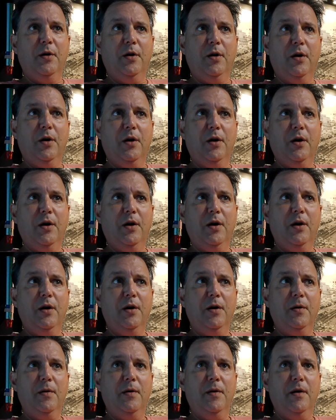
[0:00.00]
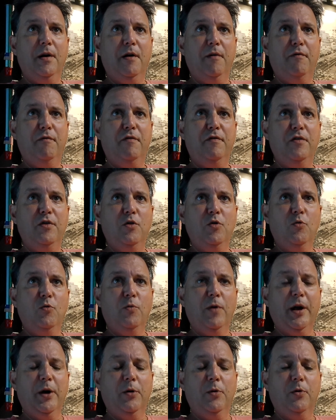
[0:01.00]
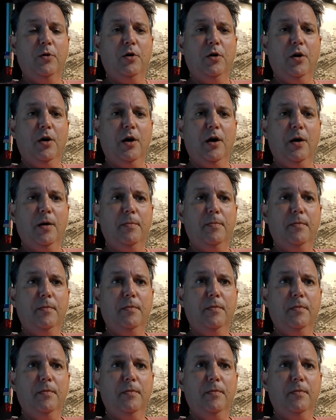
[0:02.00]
are a few rental car